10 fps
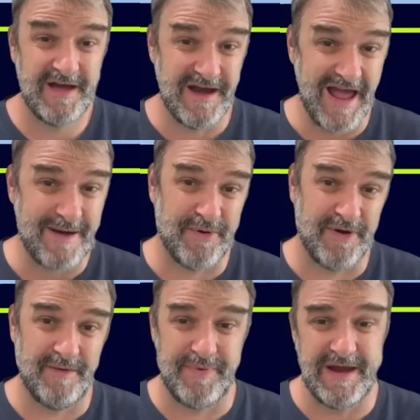
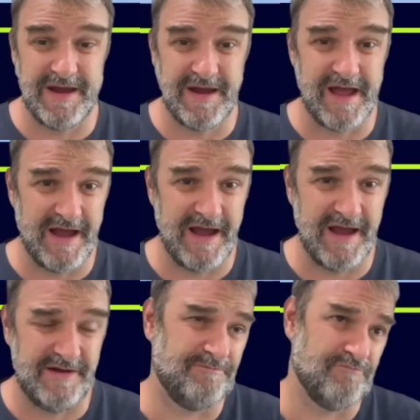Nampa being
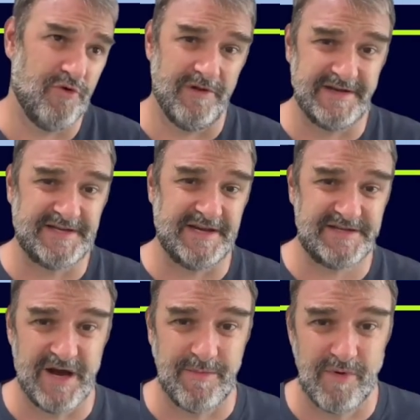a more or less a
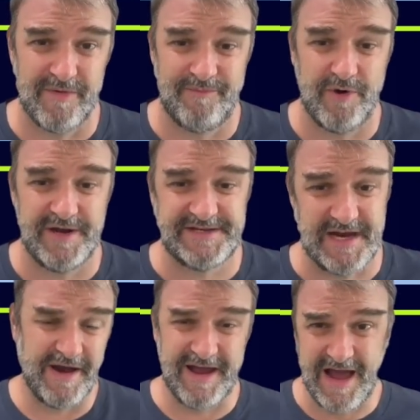suburb of
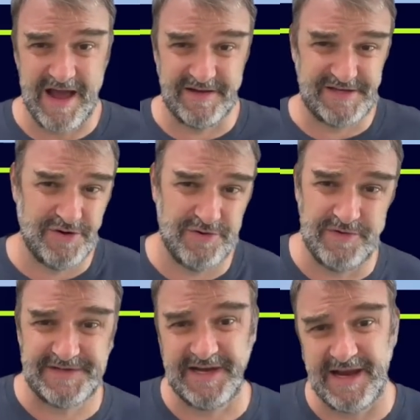Boise. Again,
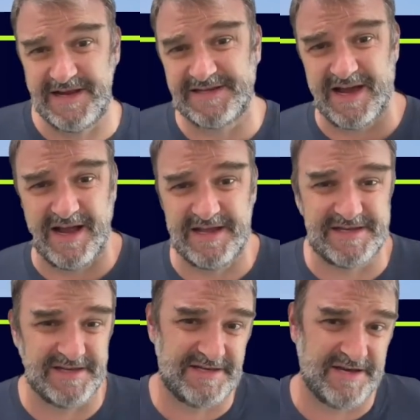2 city
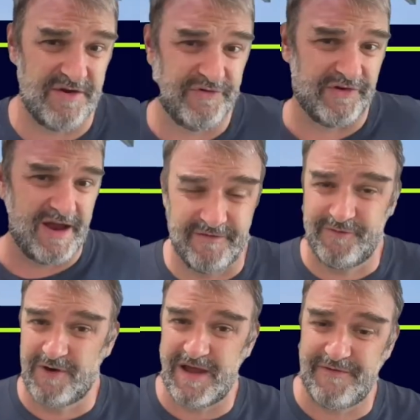signs is usually I'm
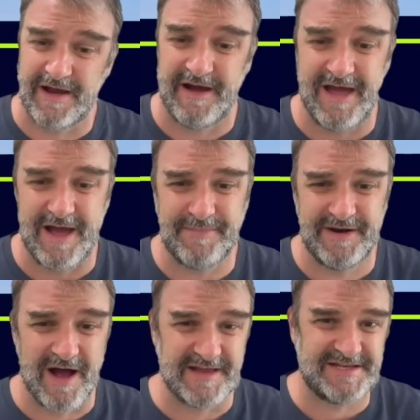forgiving on that,
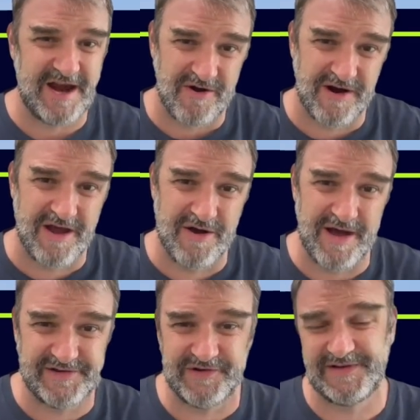but Ontario
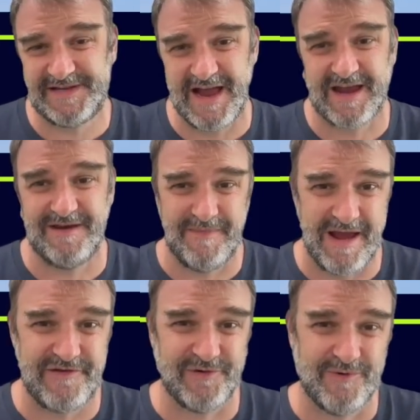as your second
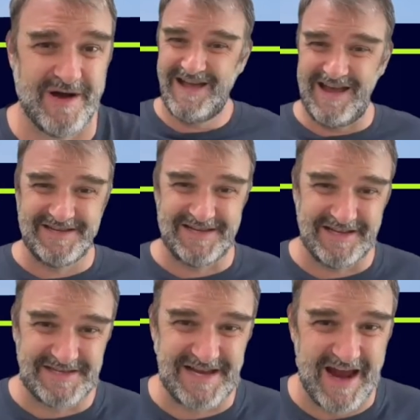major one is
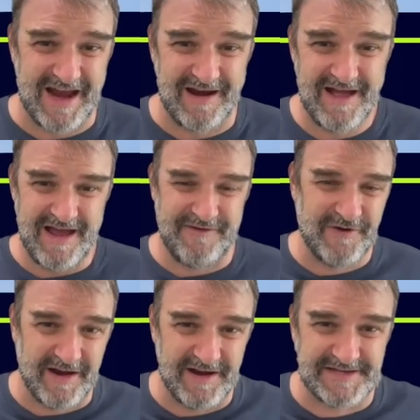insane. If
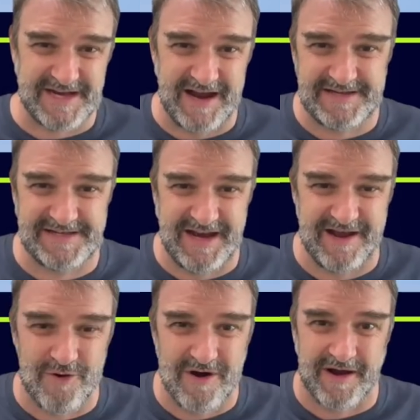you're gonna sign a city
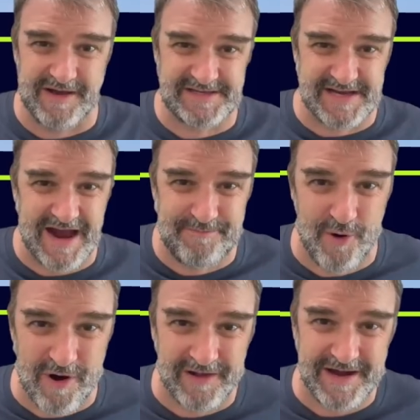in Oregon, sign
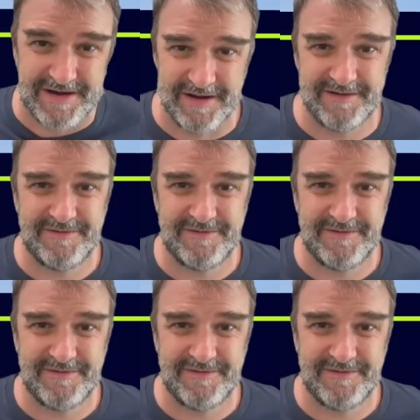Portland.